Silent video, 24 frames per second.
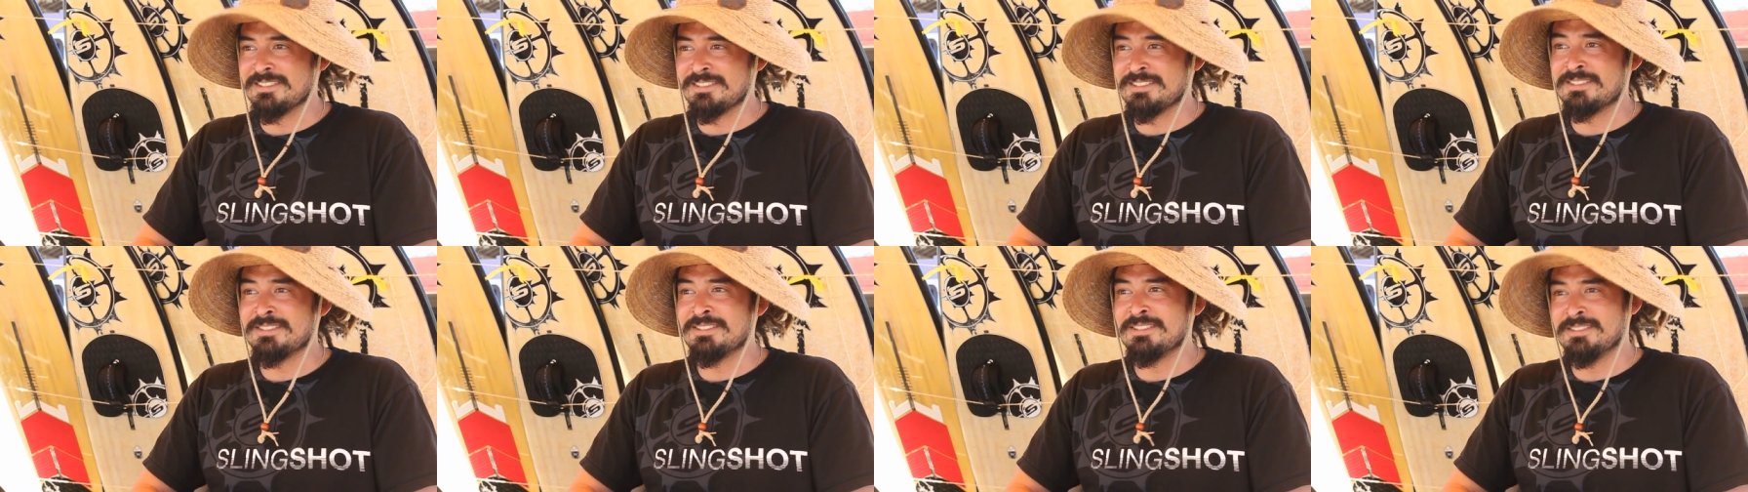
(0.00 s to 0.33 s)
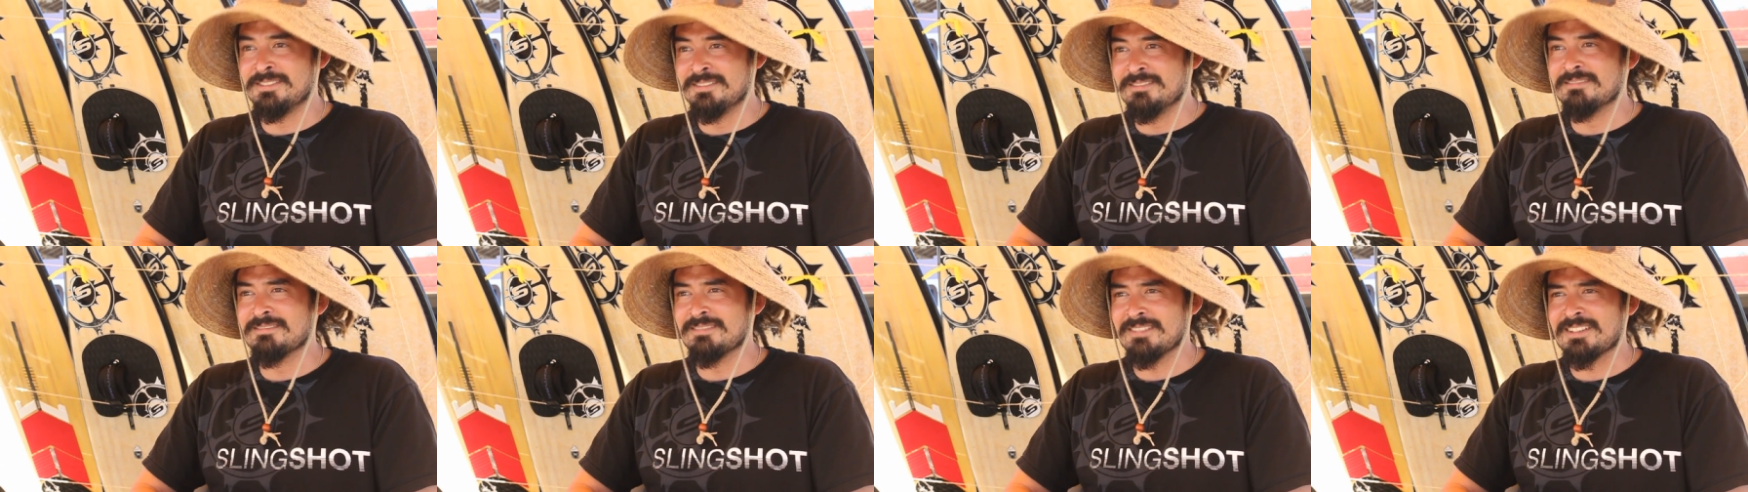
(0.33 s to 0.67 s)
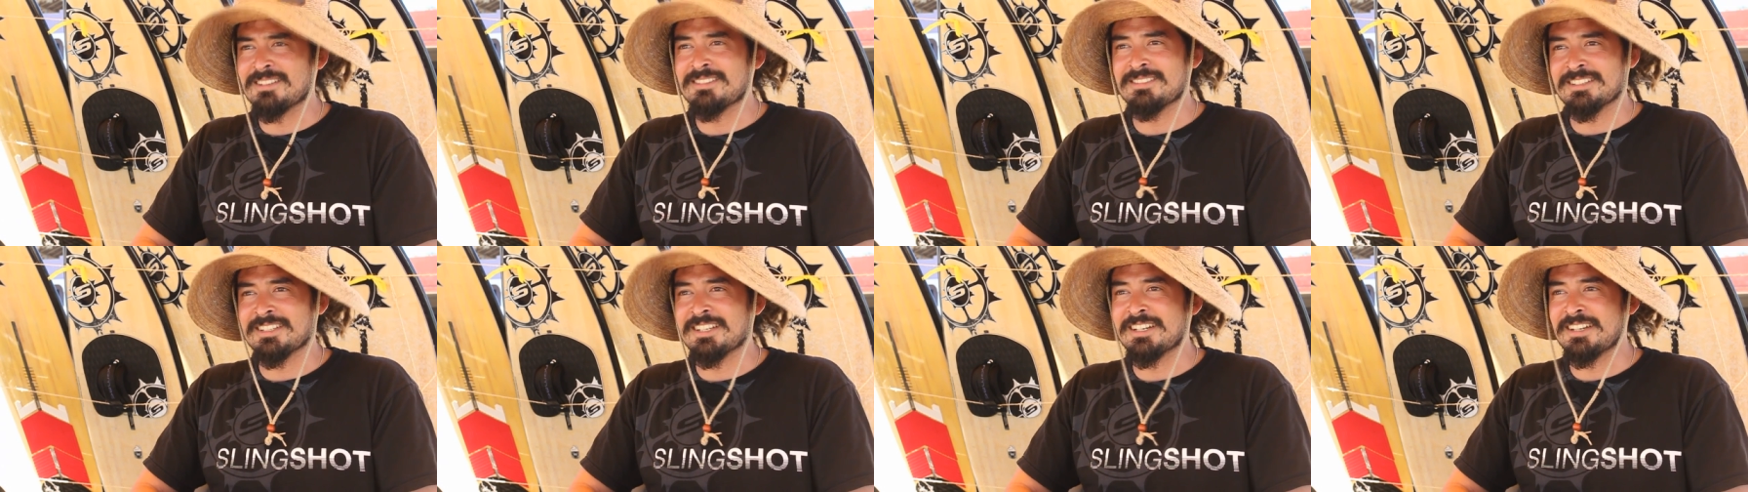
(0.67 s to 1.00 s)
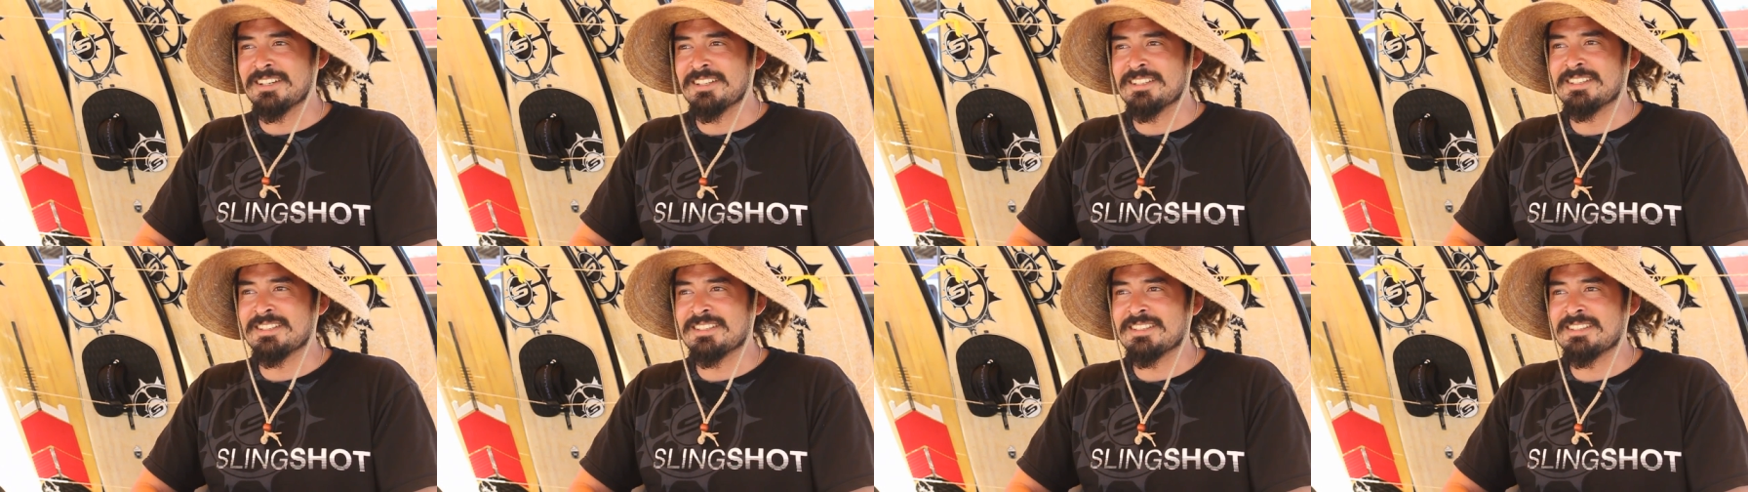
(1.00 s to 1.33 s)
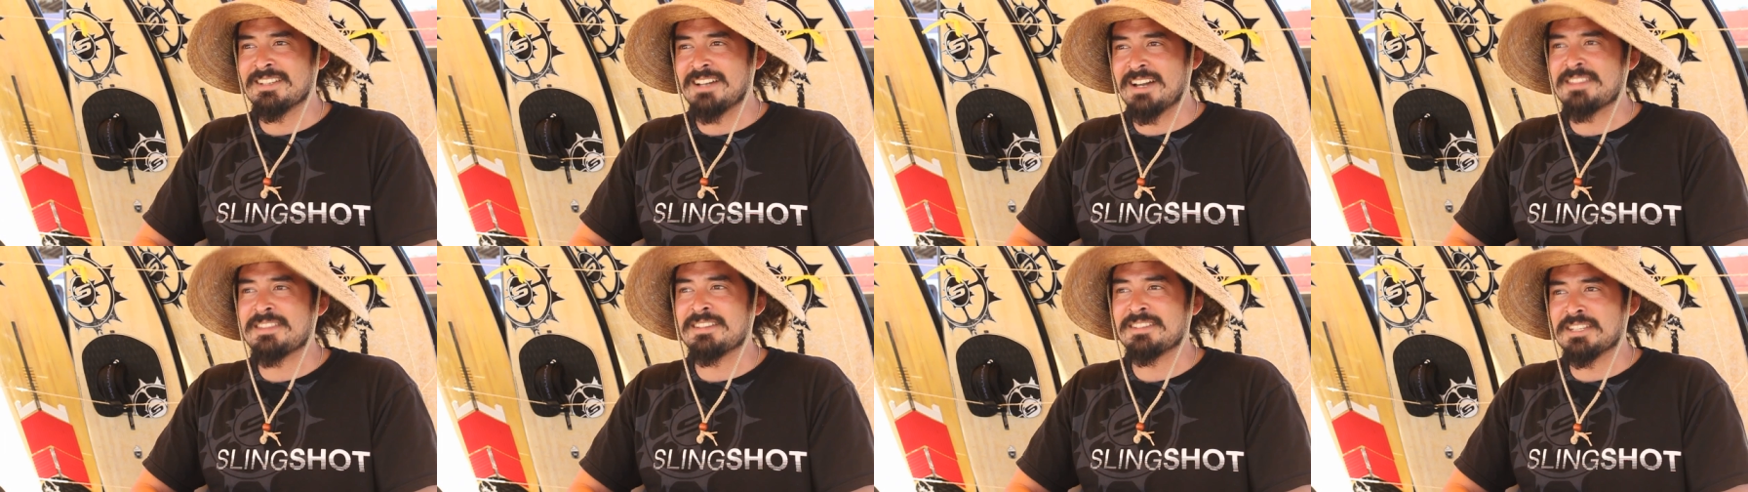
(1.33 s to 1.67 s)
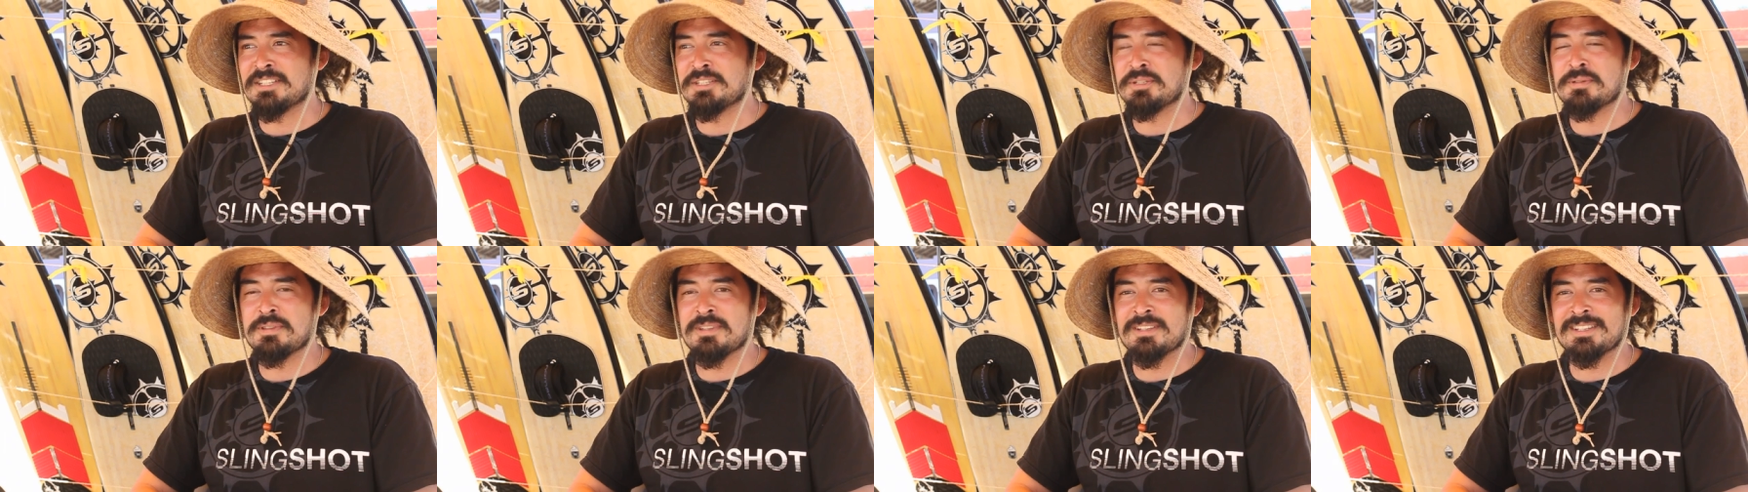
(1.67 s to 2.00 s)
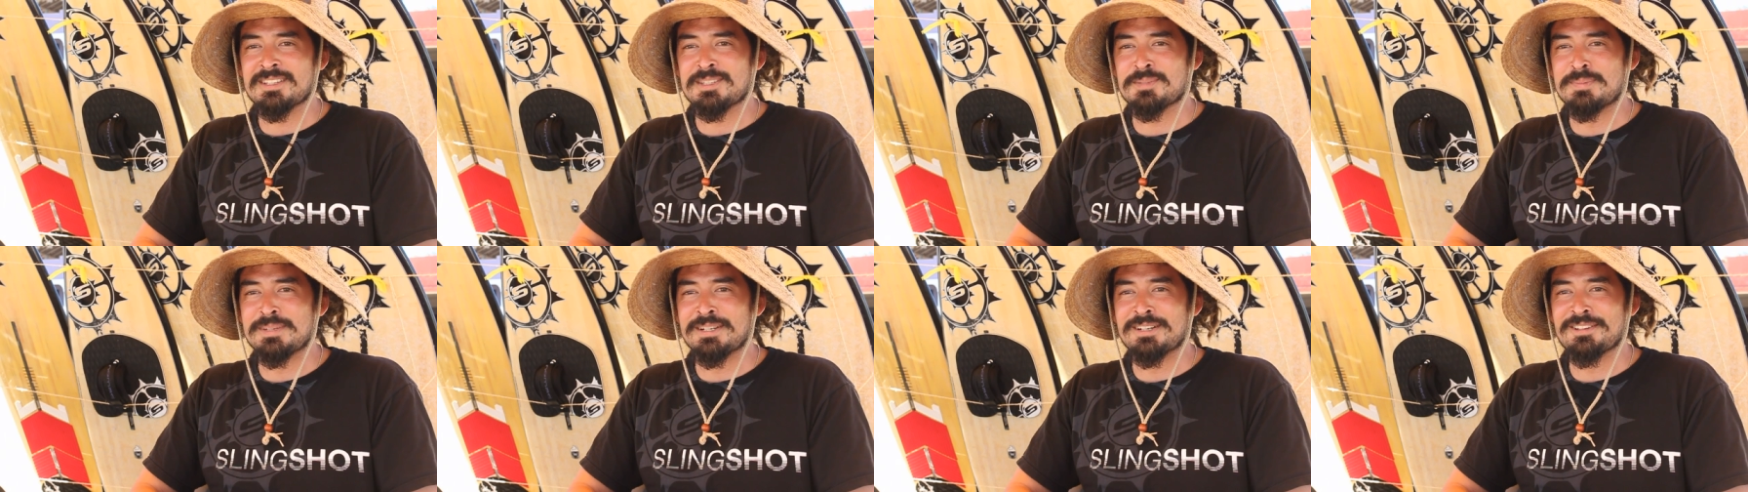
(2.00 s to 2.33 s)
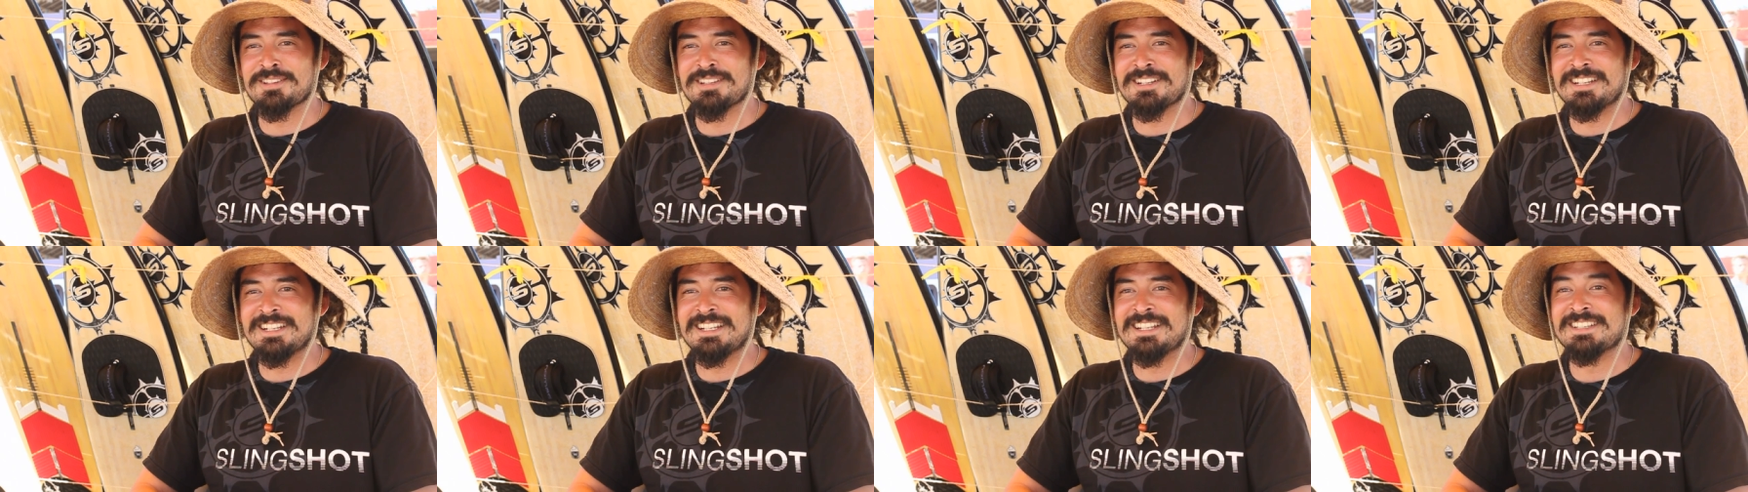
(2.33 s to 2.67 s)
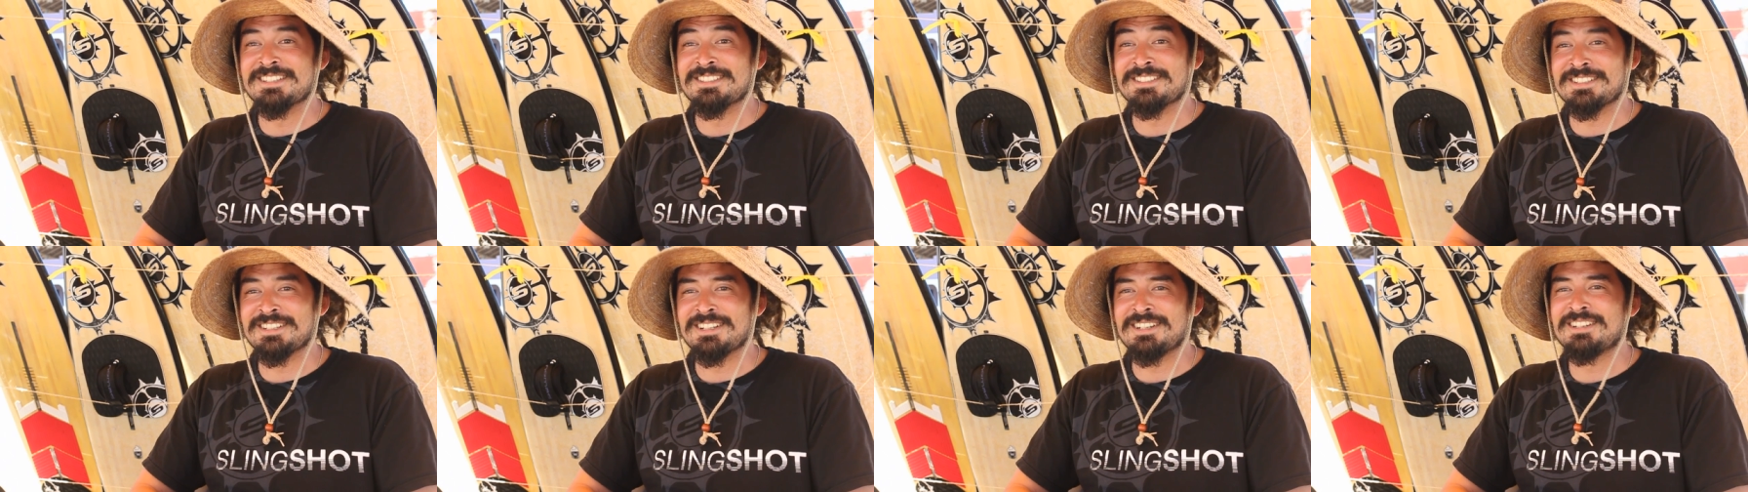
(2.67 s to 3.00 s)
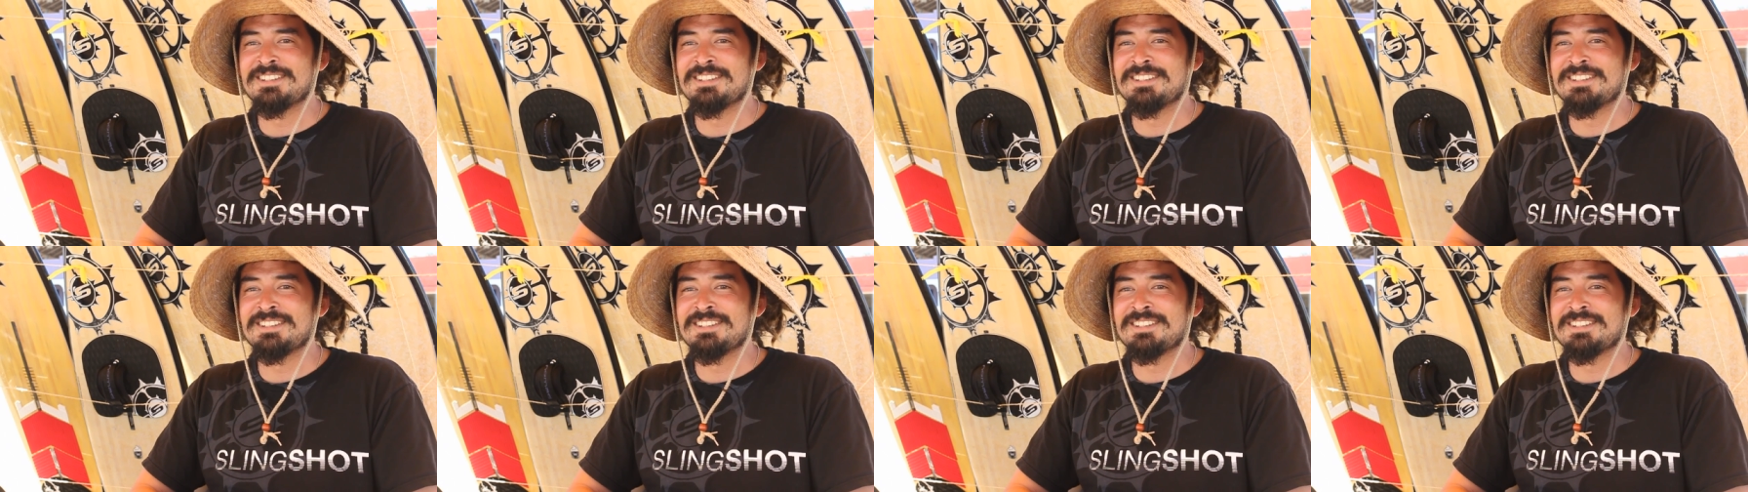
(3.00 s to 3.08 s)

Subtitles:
I think they do think it's bigger than it is, you know.